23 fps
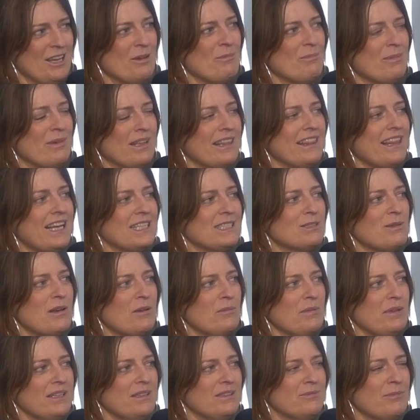but that's what I
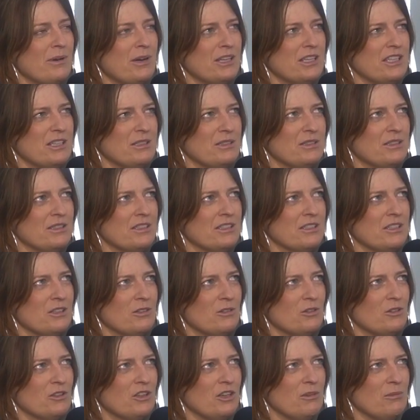mean. But you
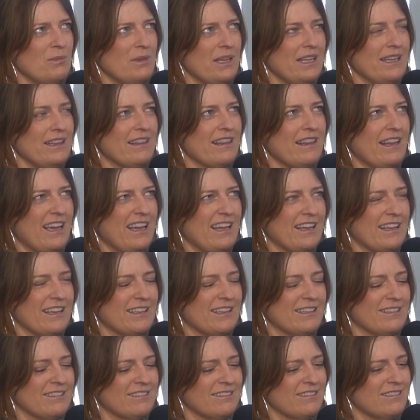look at me and
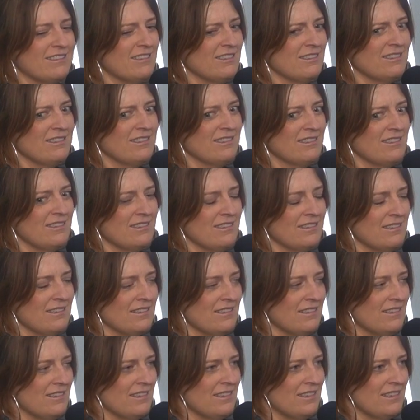think,
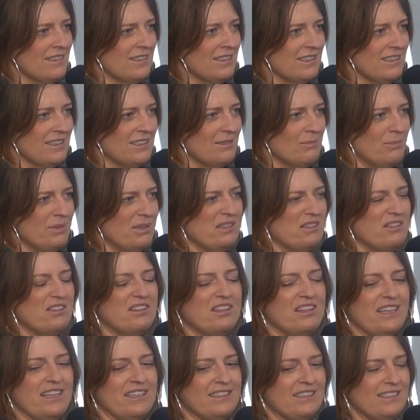
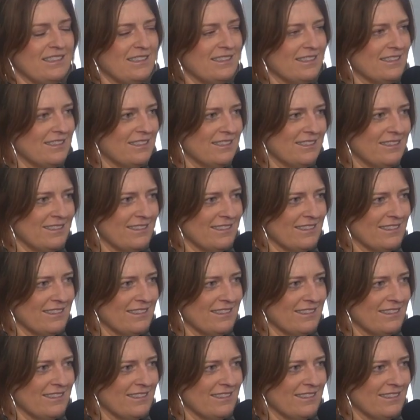pathetic.